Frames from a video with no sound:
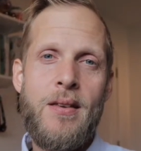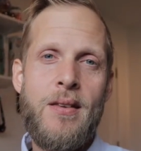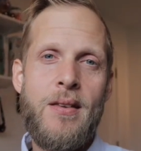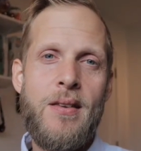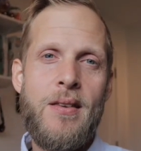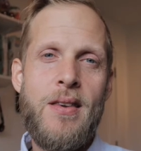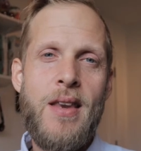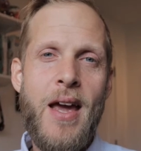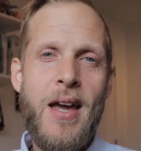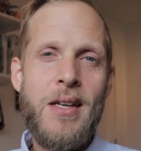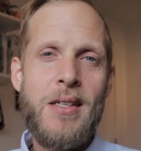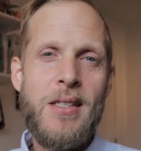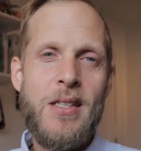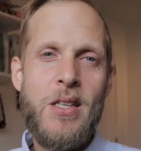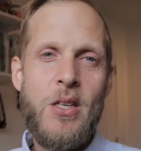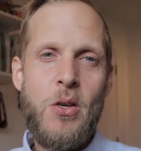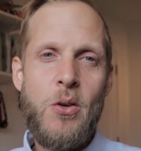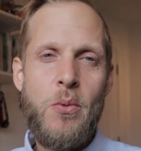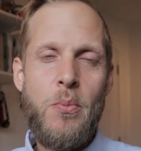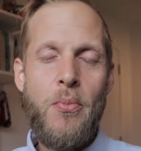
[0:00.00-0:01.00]
Next,
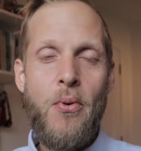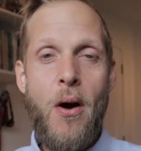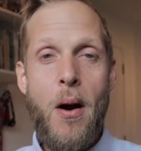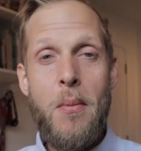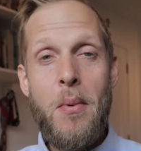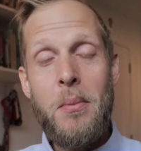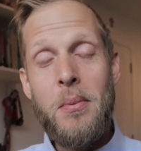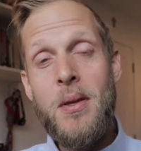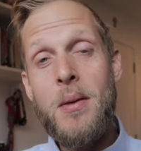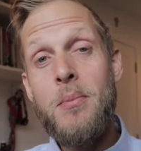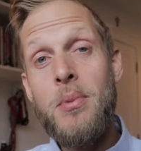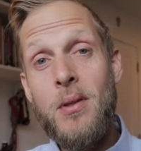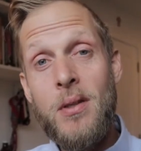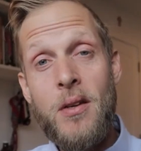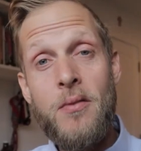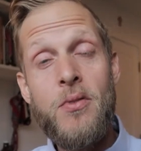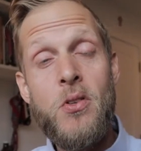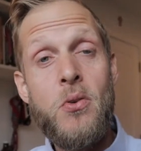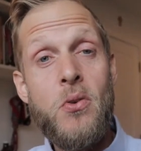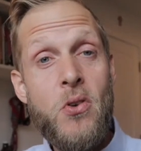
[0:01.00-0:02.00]
you probably
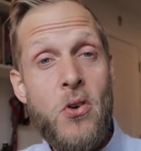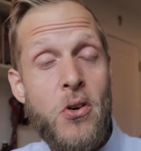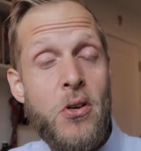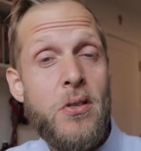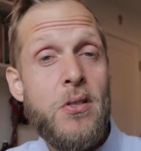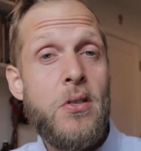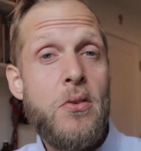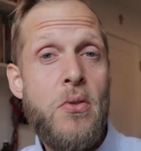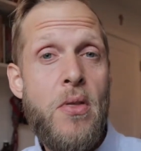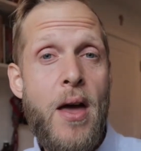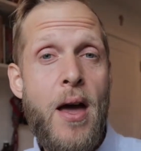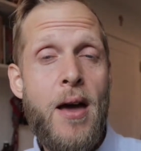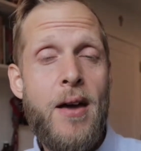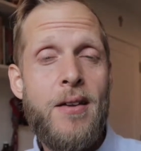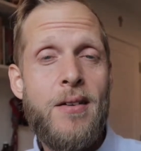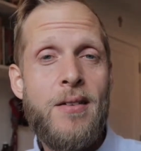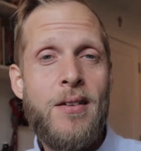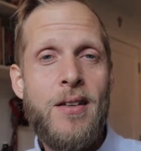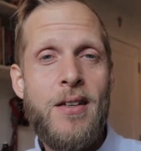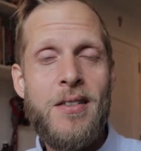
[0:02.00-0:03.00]
believed you could do that.
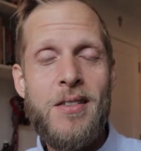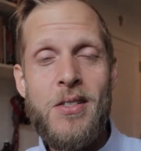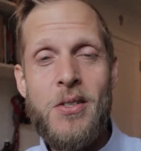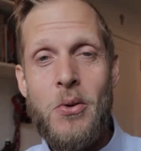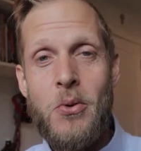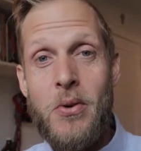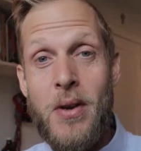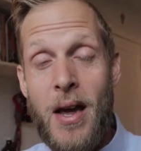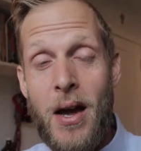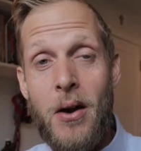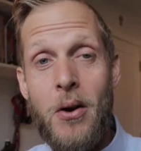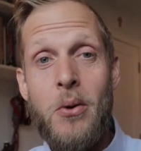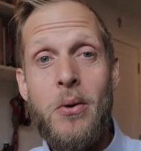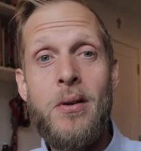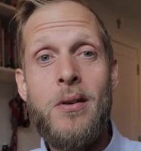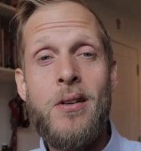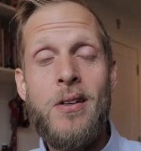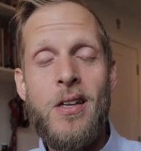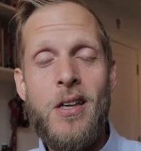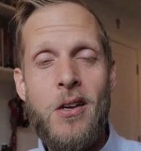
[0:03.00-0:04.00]
And so now
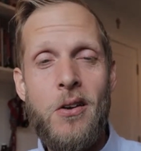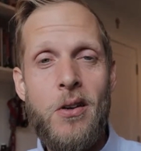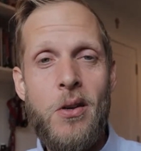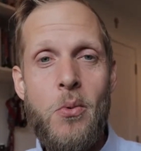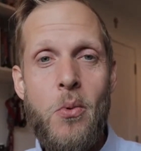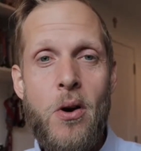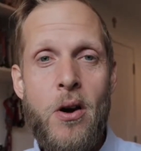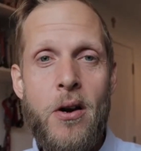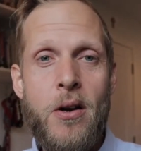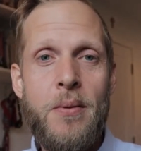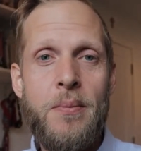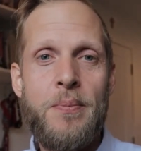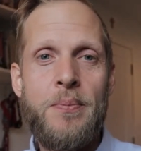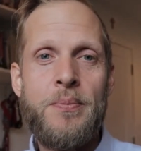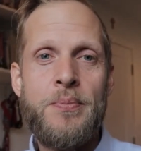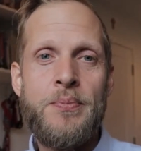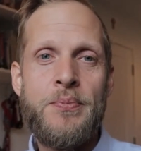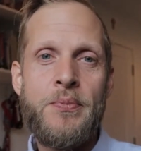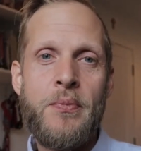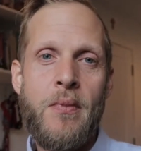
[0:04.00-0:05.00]
here you are.
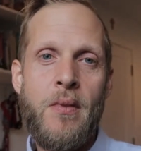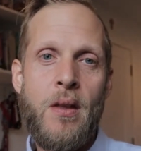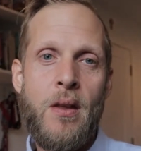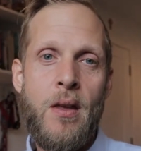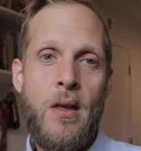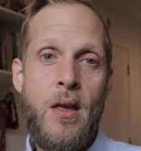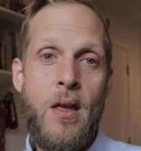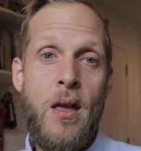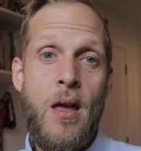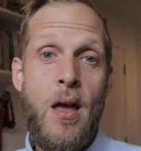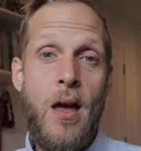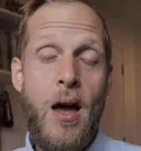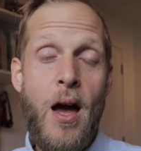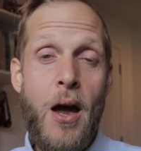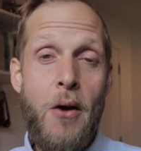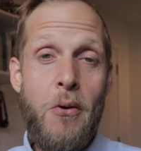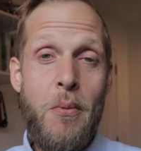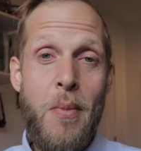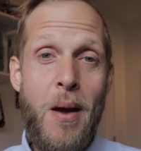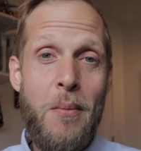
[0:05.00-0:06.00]
I
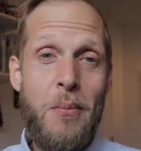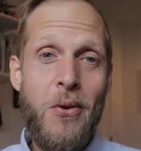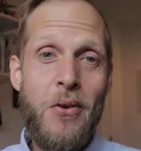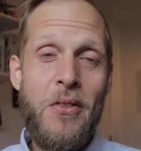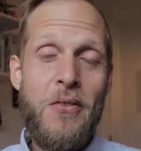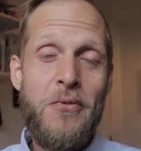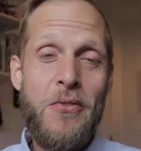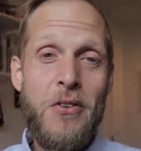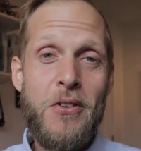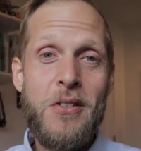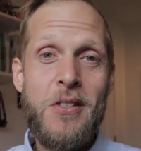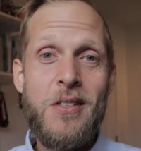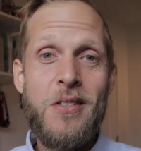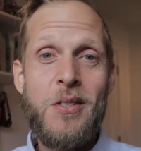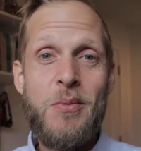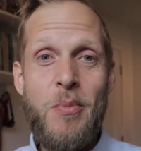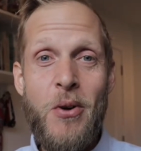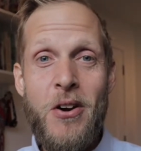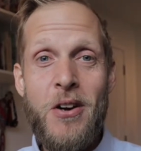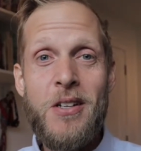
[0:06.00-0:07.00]
remember the first
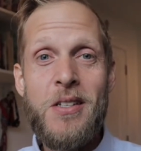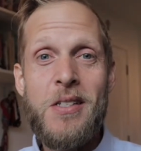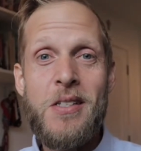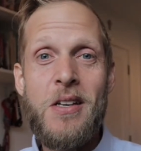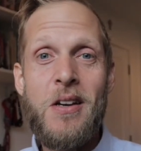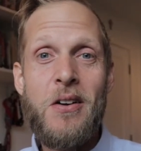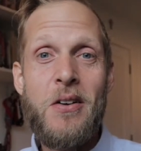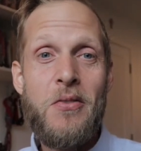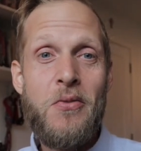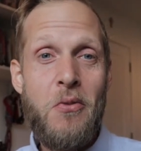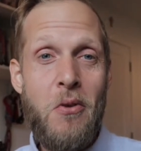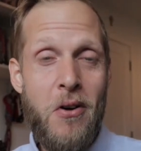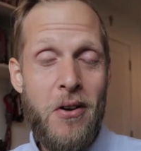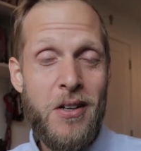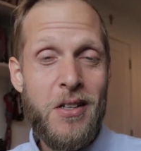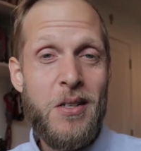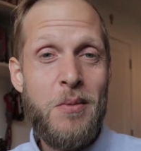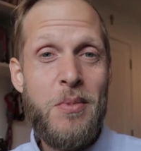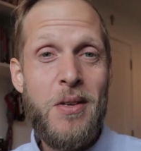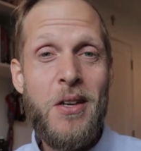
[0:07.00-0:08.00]
sparks of
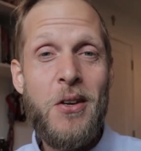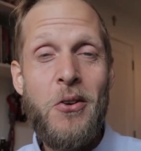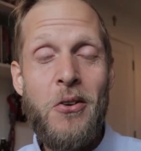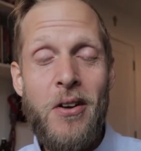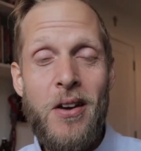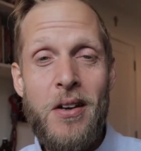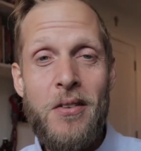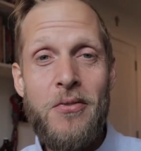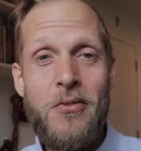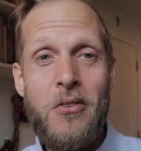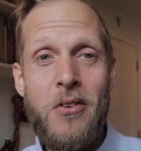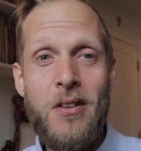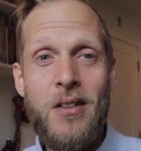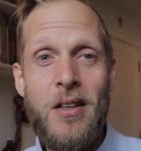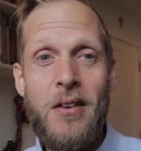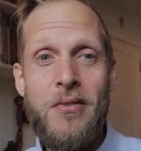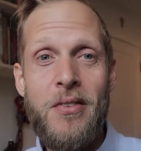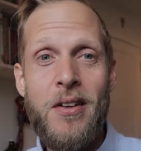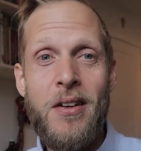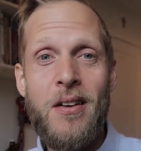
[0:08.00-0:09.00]
wanting to be creative for a
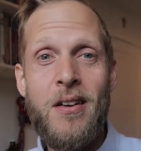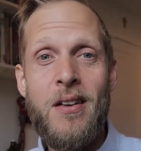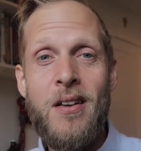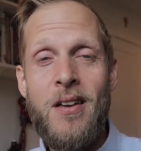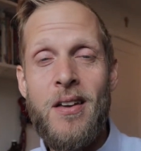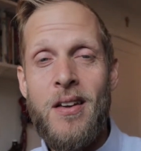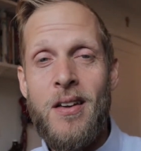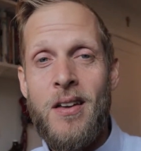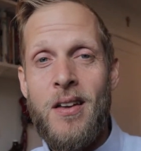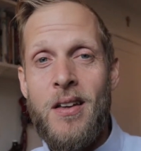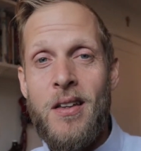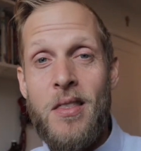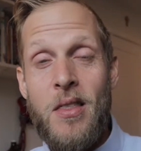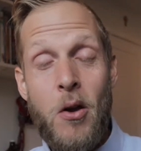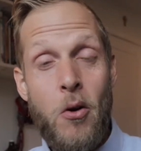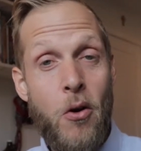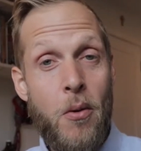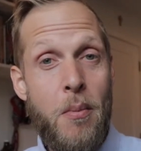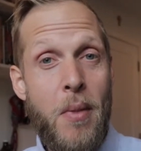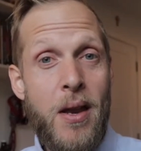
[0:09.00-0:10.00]
living. There
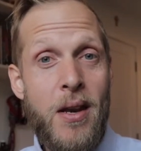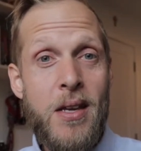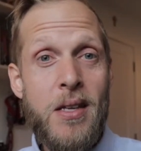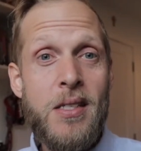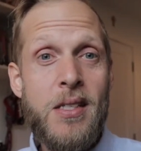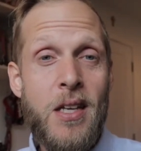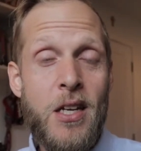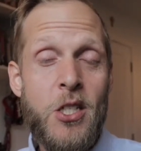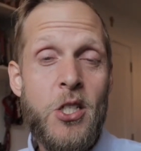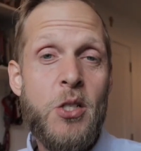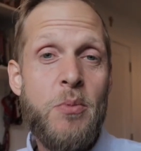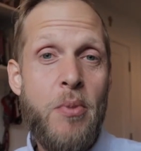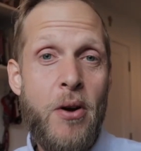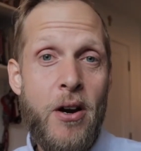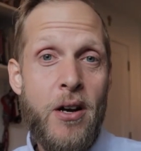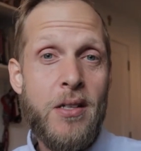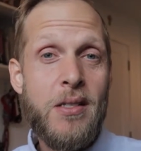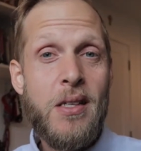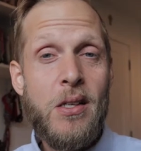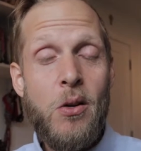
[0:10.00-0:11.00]
were many such
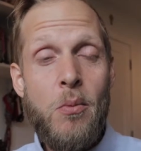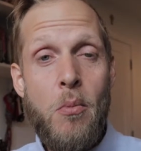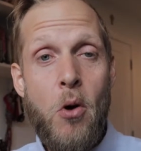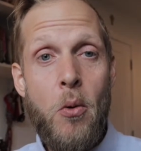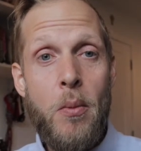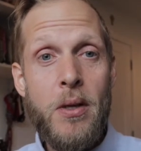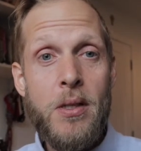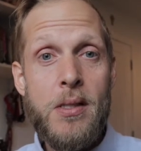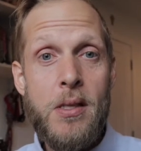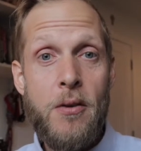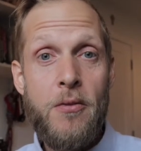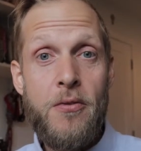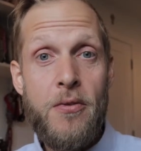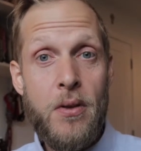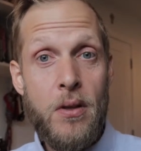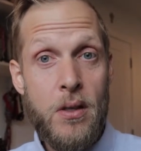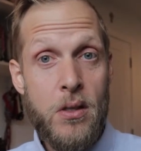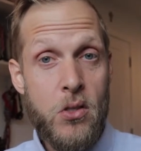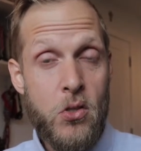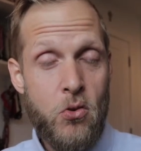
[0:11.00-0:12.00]
sparks, little moments of
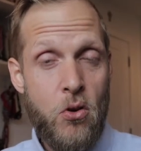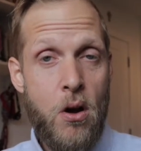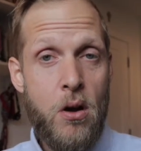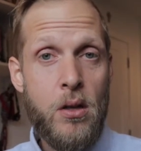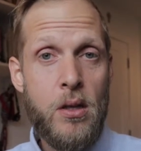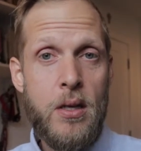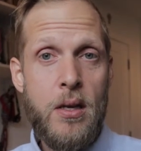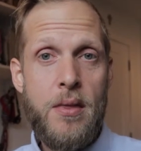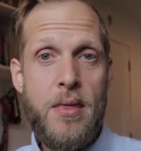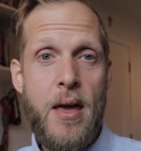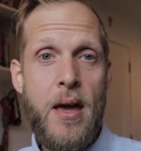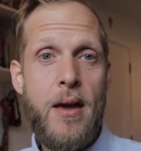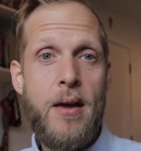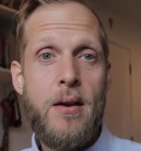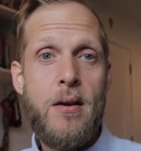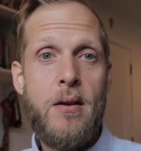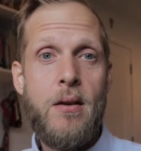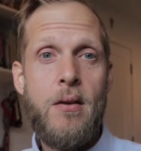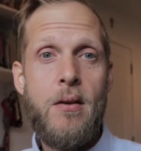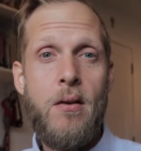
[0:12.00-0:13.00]
feeling strongly that
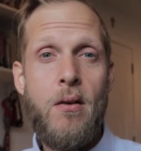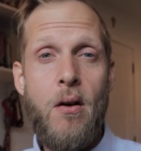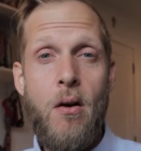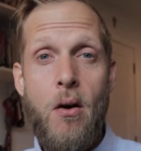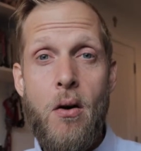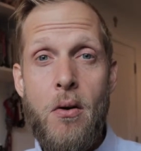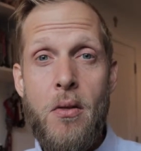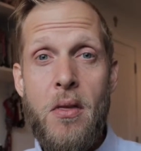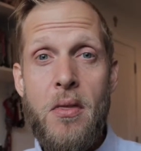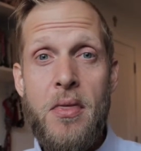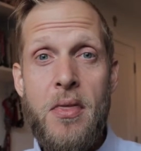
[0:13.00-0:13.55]
of all the